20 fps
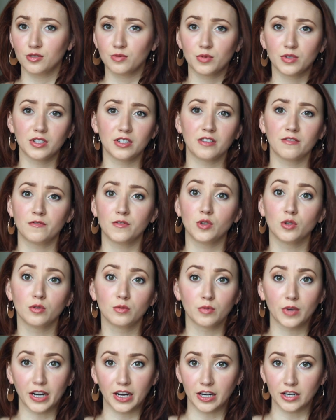There's really a
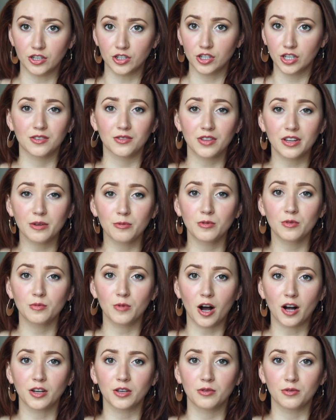full range, so they will
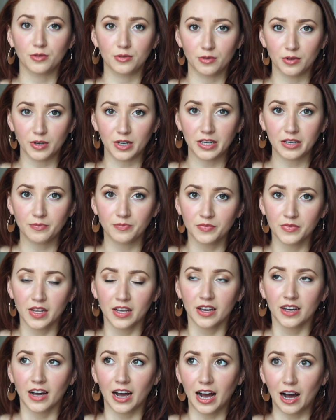walk you through it.
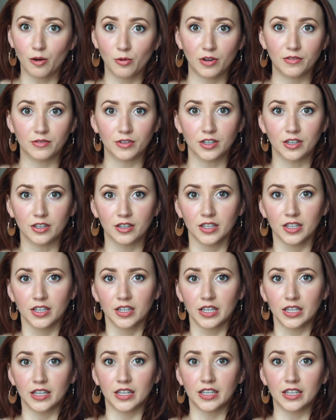However,
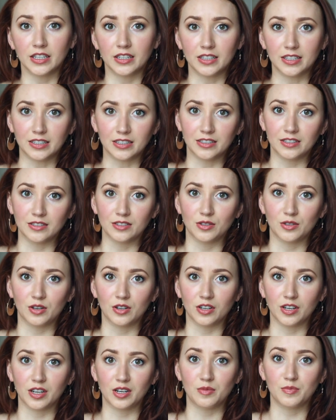it is
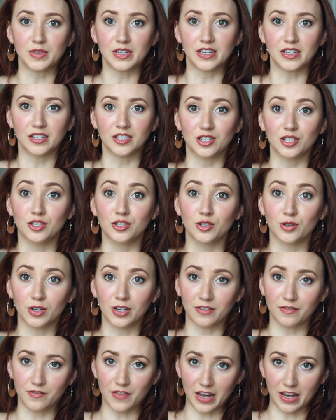going to be to your
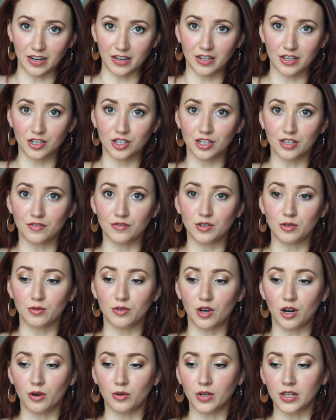advantage if you
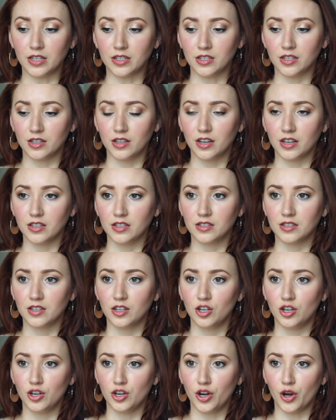go into
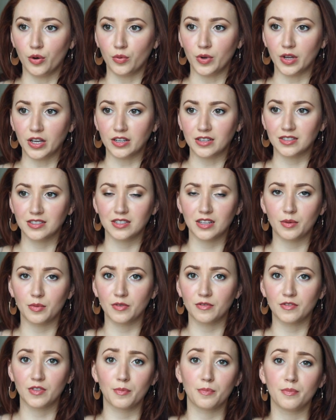this knowing some
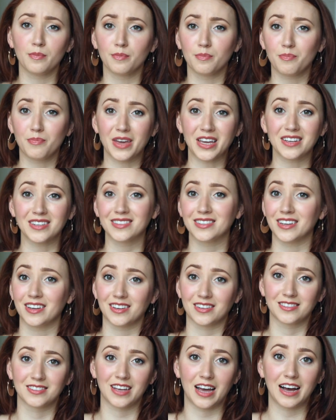of the
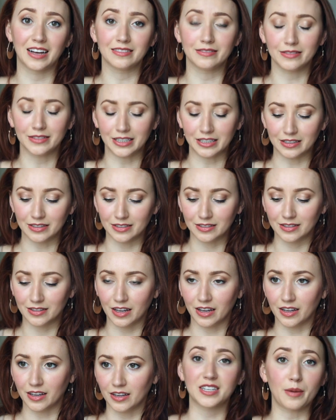basics at least,
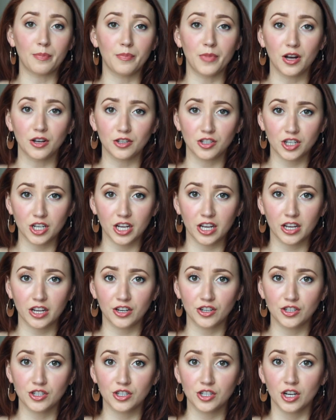like step ball
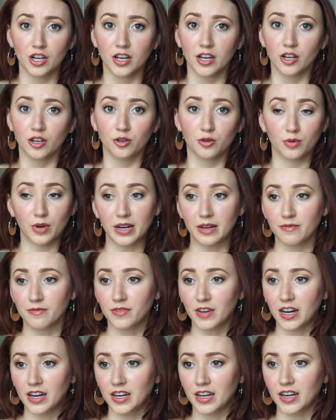change,
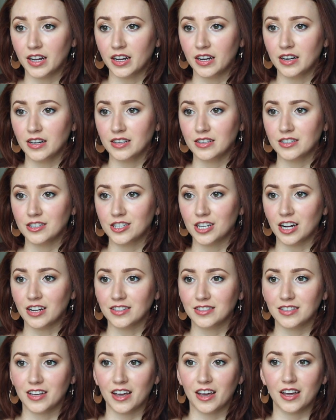grapevine,
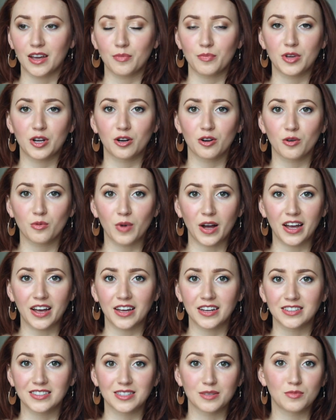chassé,
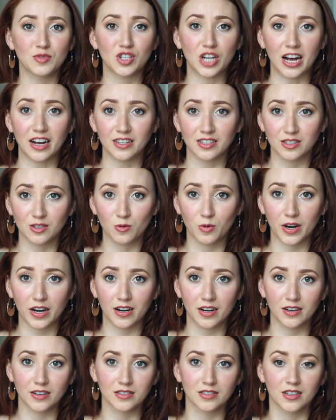pirouette, some jazz
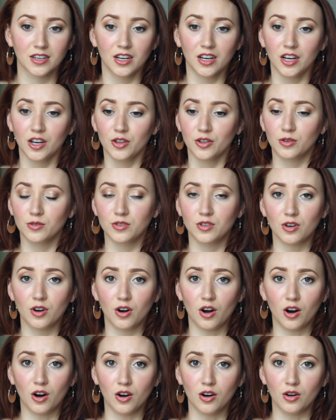squares. Those
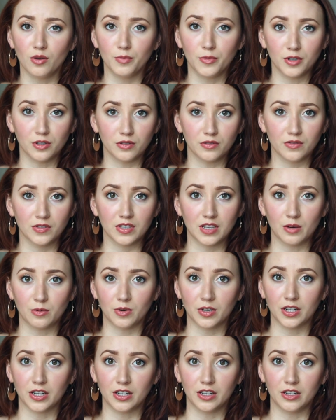are all moves that
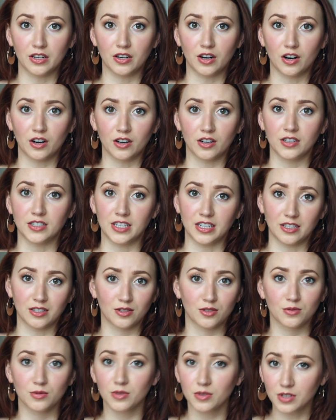were in our
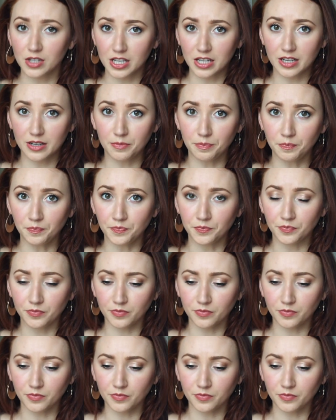dance routine.